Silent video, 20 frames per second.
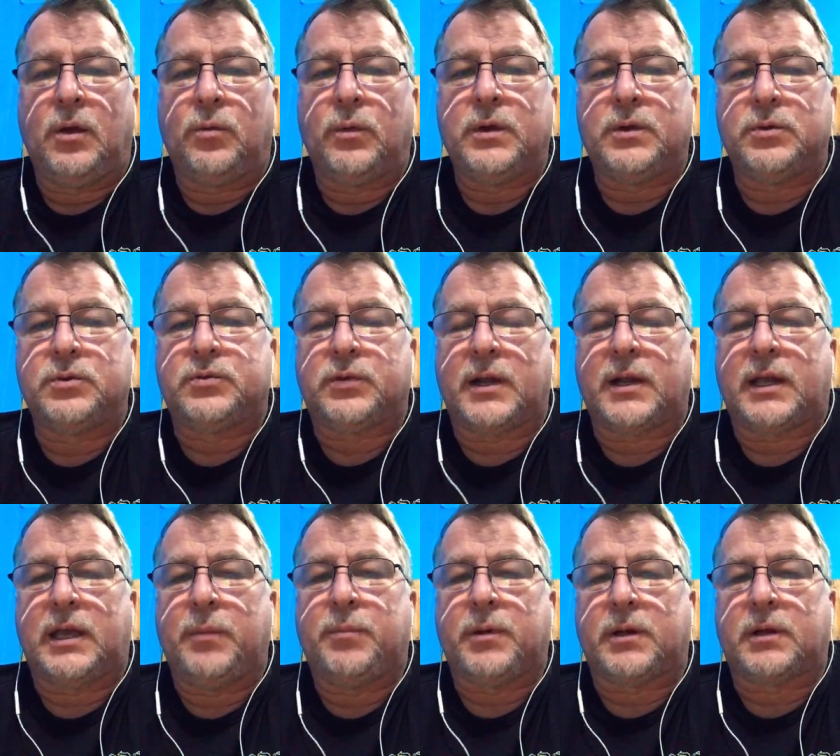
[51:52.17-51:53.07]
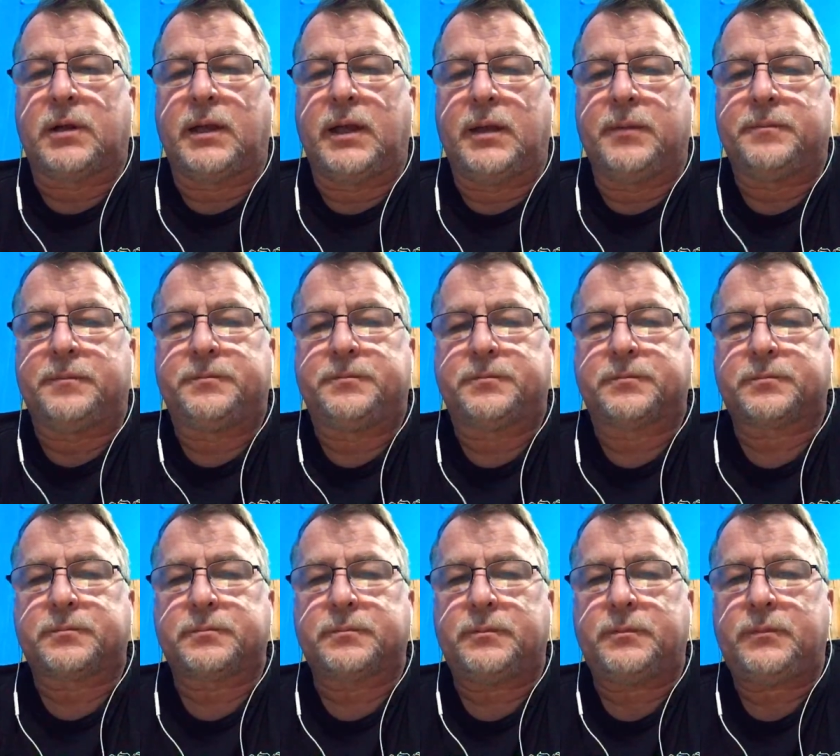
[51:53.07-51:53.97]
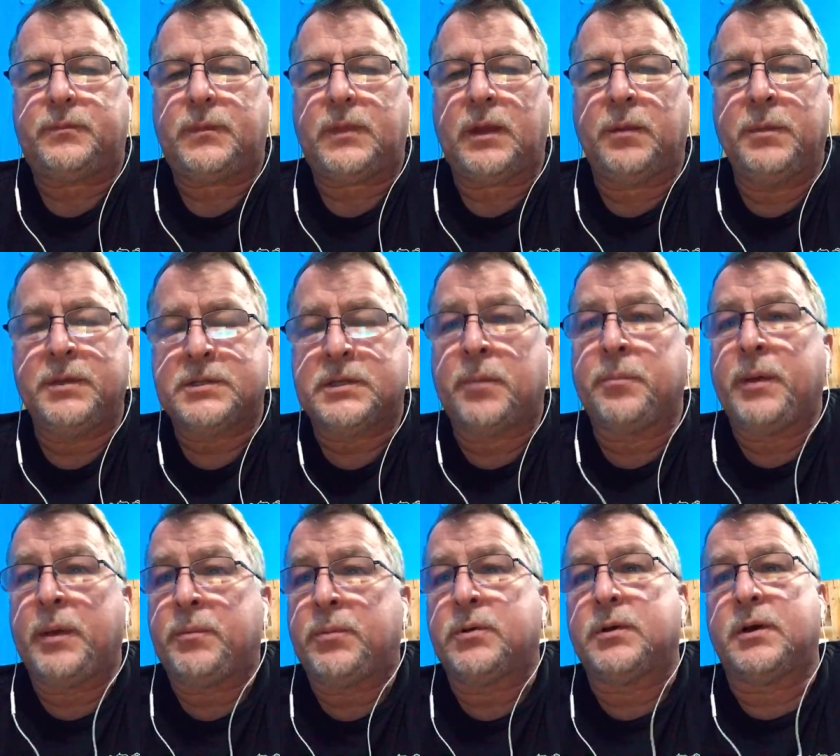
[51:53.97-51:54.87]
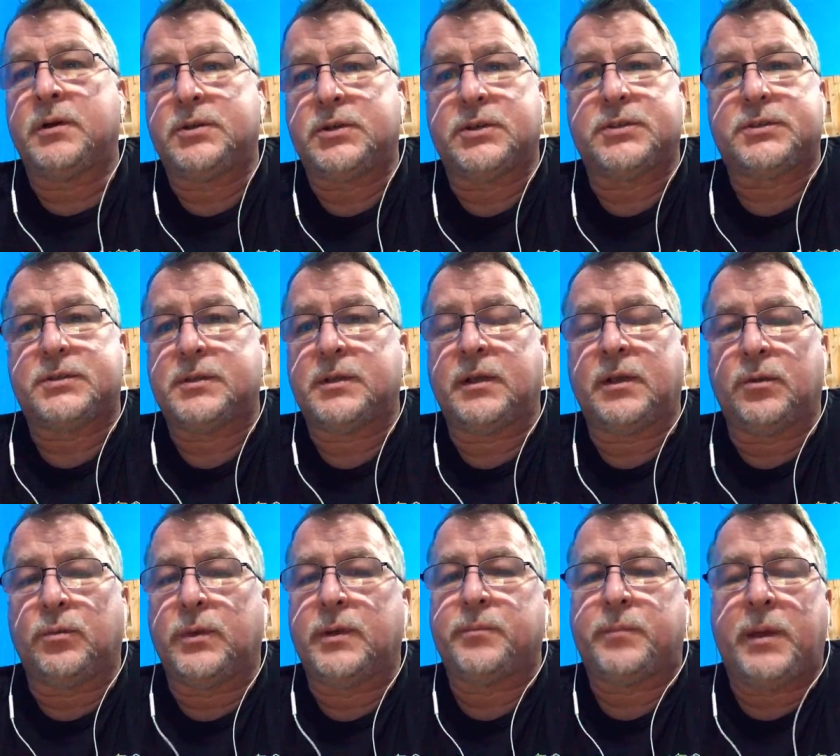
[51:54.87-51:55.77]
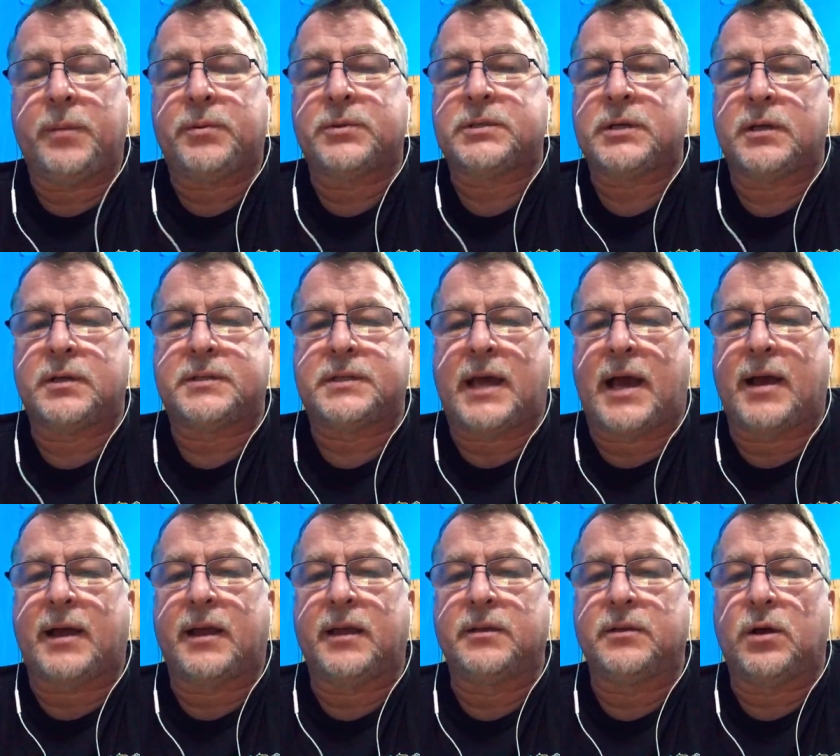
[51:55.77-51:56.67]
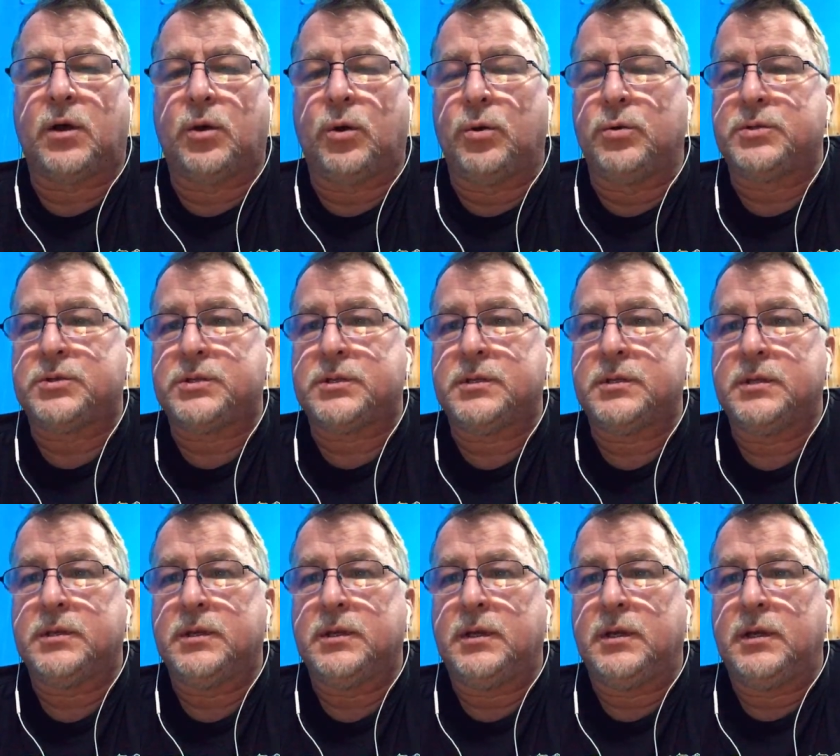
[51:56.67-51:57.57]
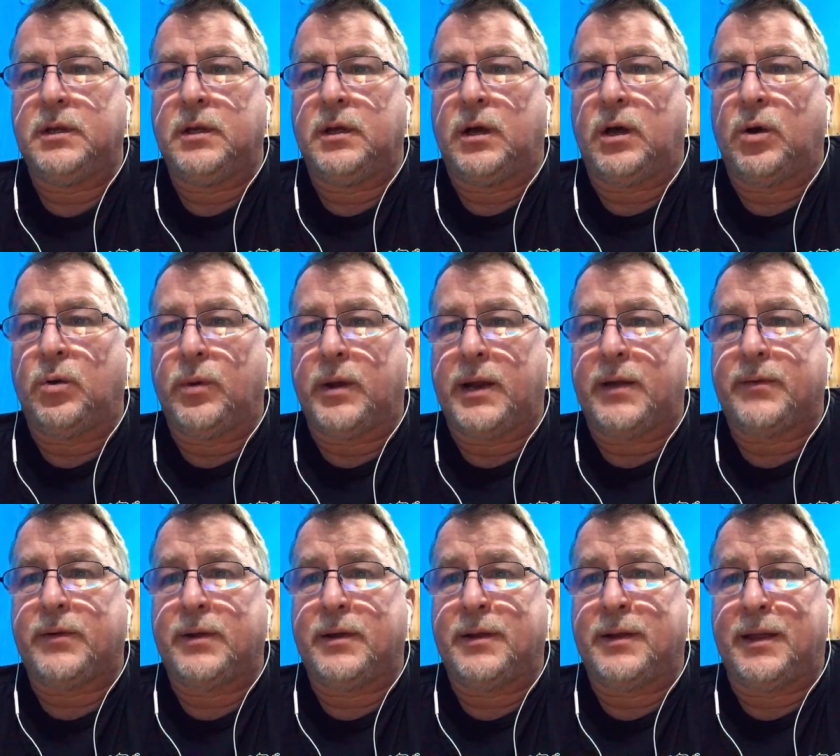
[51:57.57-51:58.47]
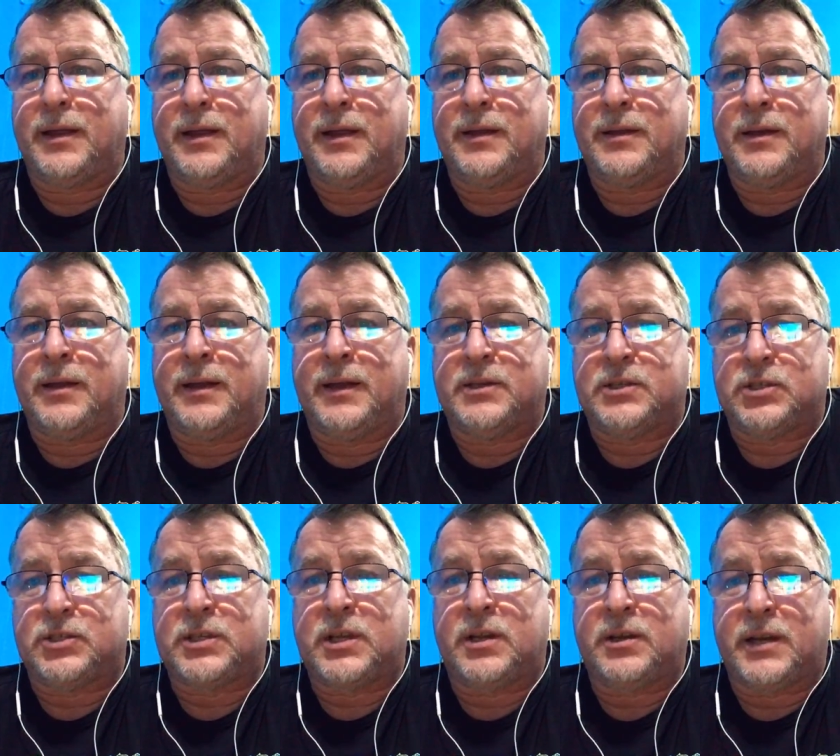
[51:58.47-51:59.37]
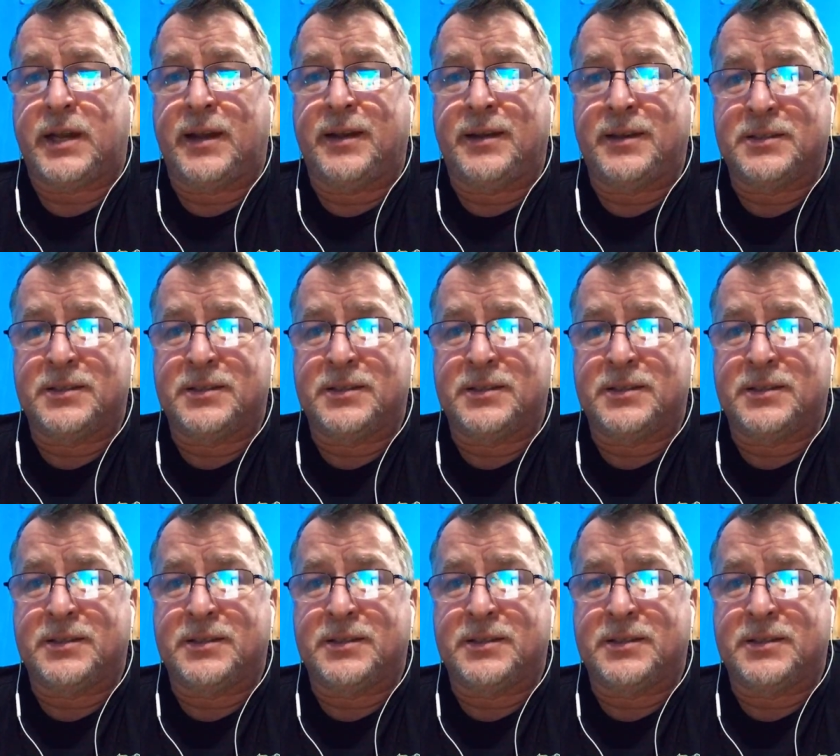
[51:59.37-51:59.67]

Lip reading: we do try to keep it clean. Some people are just, when people start attacking the host or whatever, and they just start getting